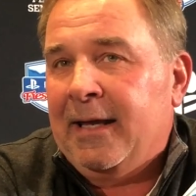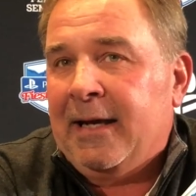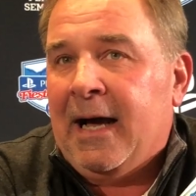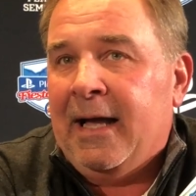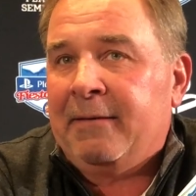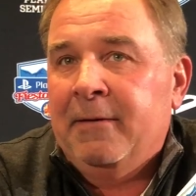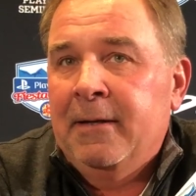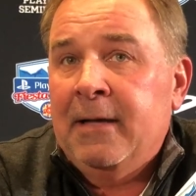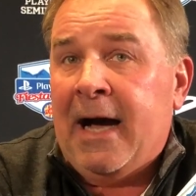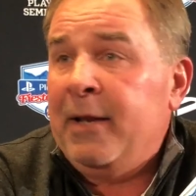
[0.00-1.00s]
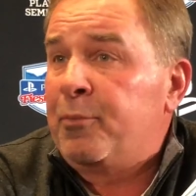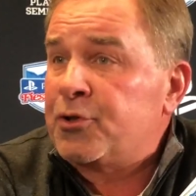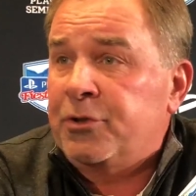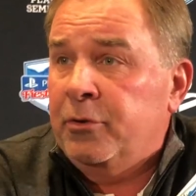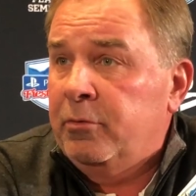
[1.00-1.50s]
I haven't
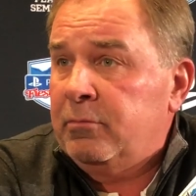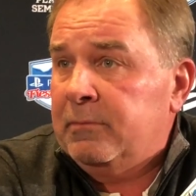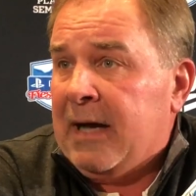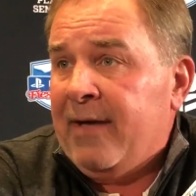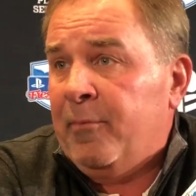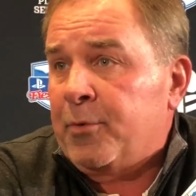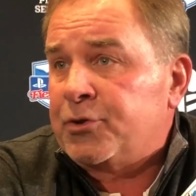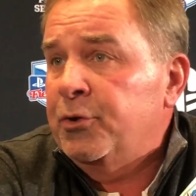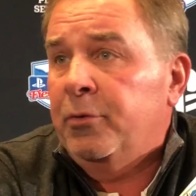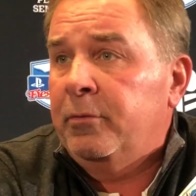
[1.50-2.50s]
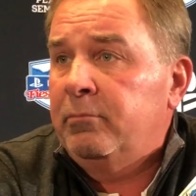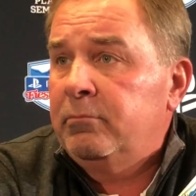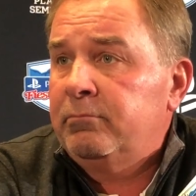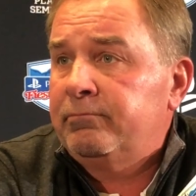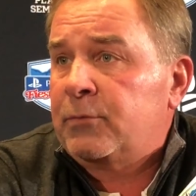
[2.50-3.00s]
pursued,
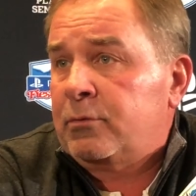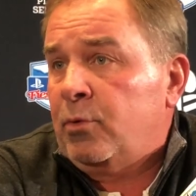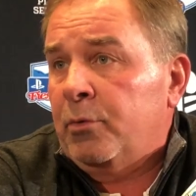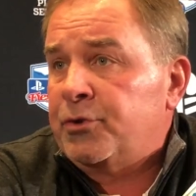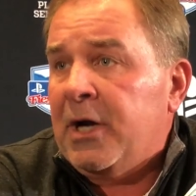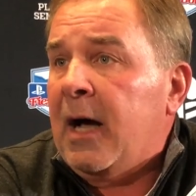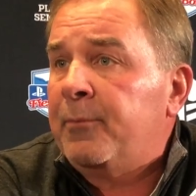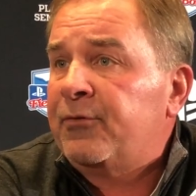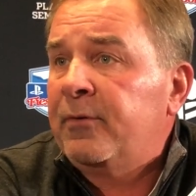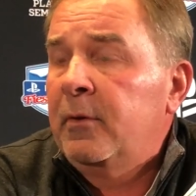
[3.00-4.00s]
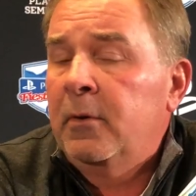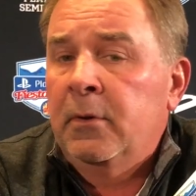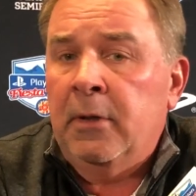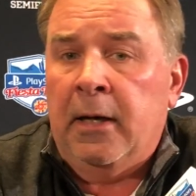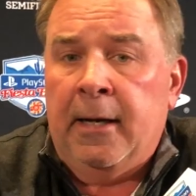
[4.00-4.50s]
quote, jobs.
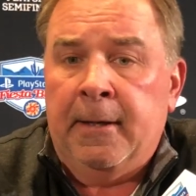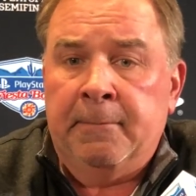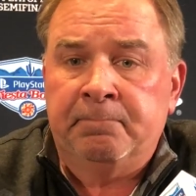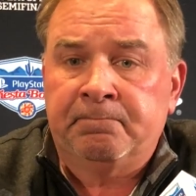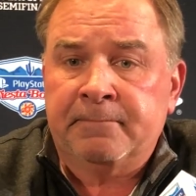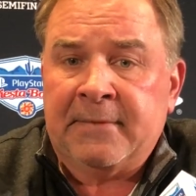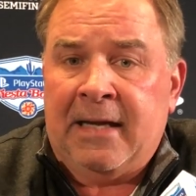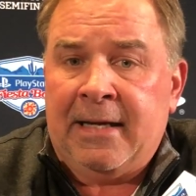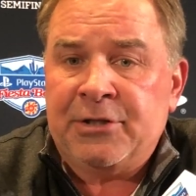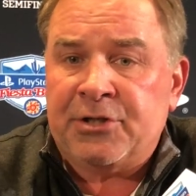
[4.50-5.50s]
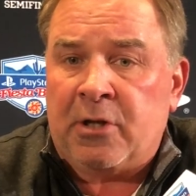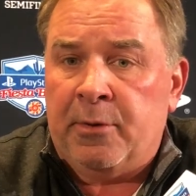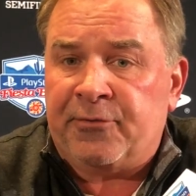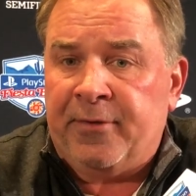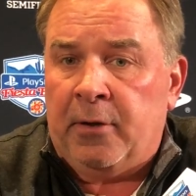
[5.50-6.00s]
I just
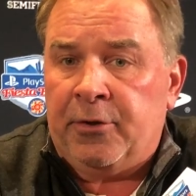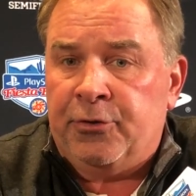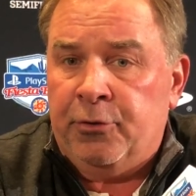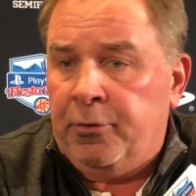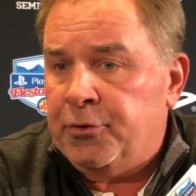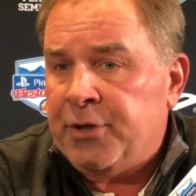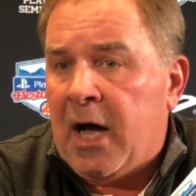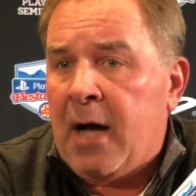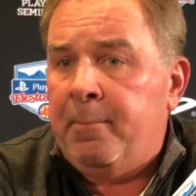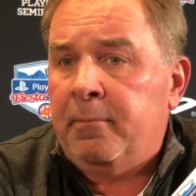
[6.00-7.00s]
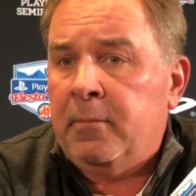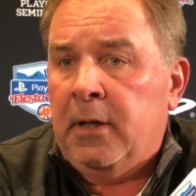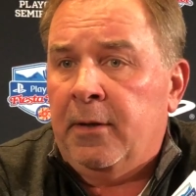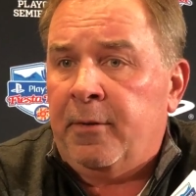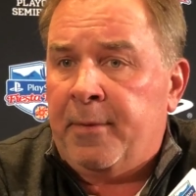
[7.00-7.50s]
always felt you do your job
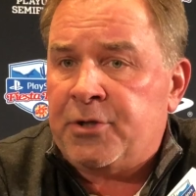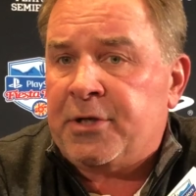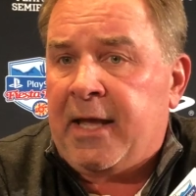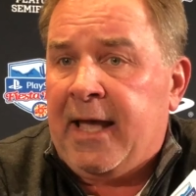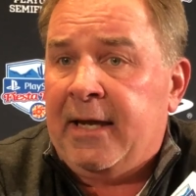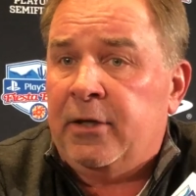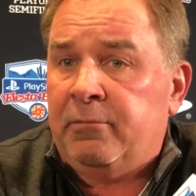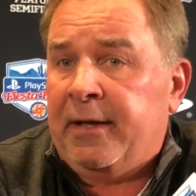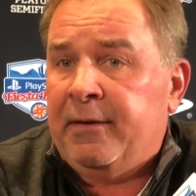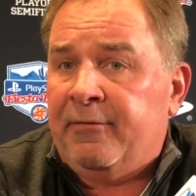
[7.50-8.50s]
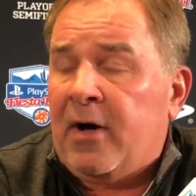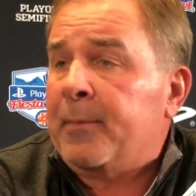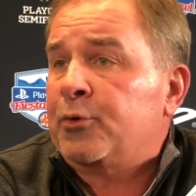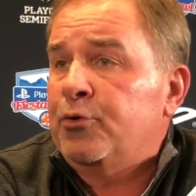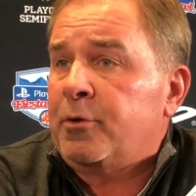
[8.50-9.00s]
the best you can, and if
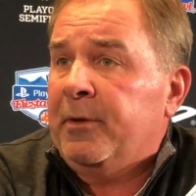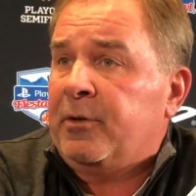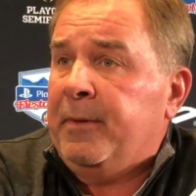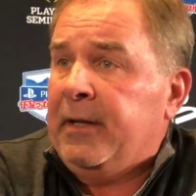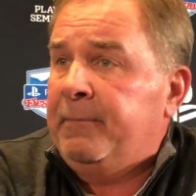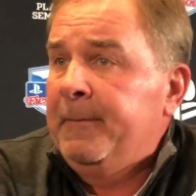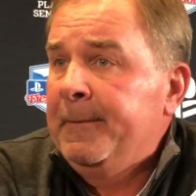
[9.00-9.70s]
opportunities are meant to be.